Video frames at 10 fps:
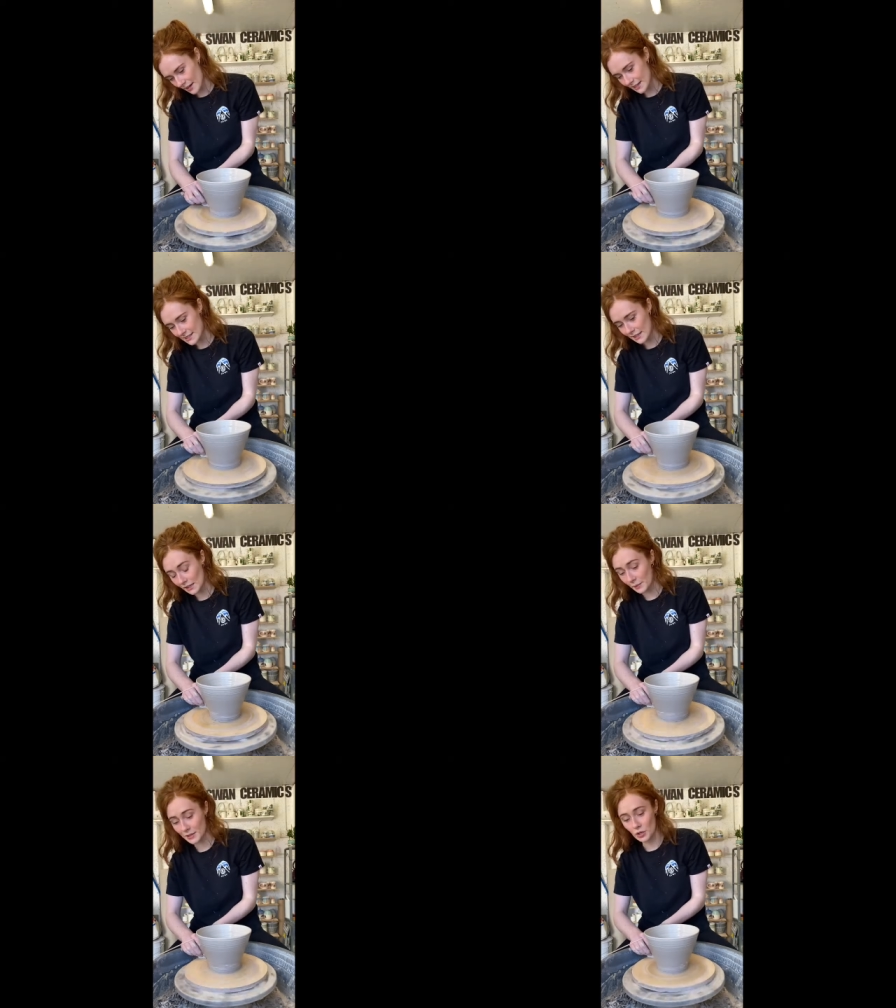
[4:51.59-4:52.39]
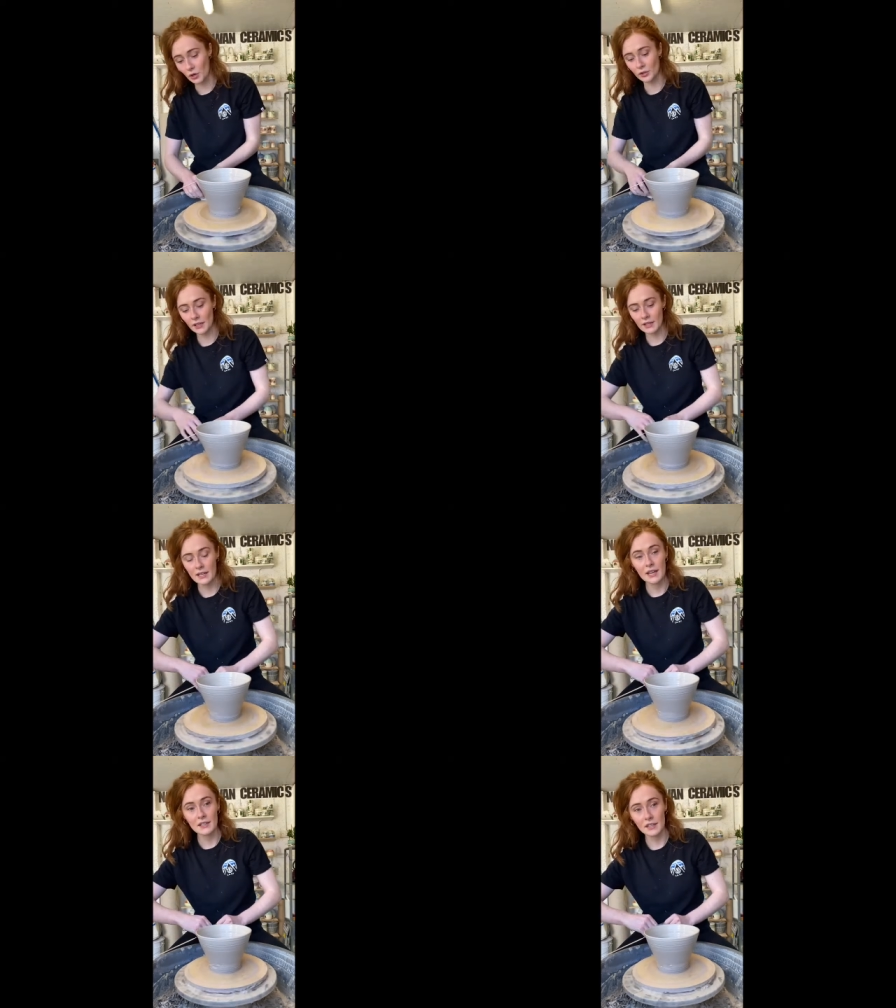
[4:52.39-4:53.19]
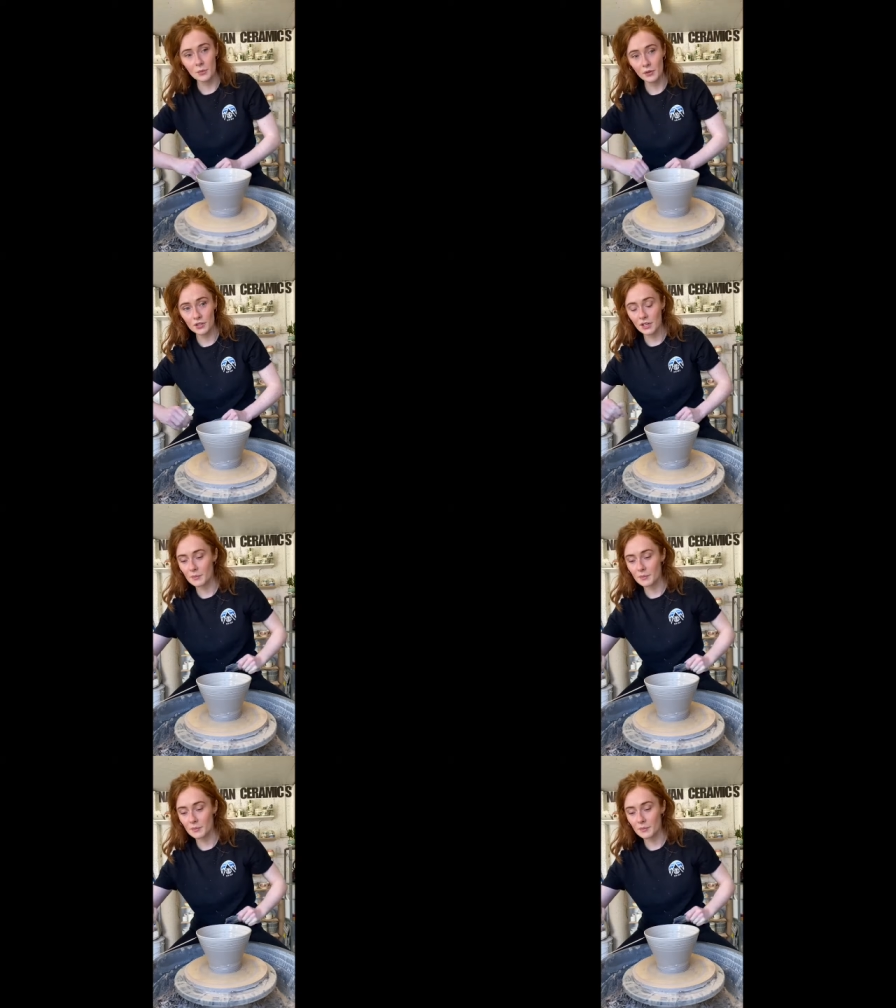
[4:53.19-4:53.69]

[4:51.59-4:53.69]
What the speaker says: It's a little bit taller than the pointer,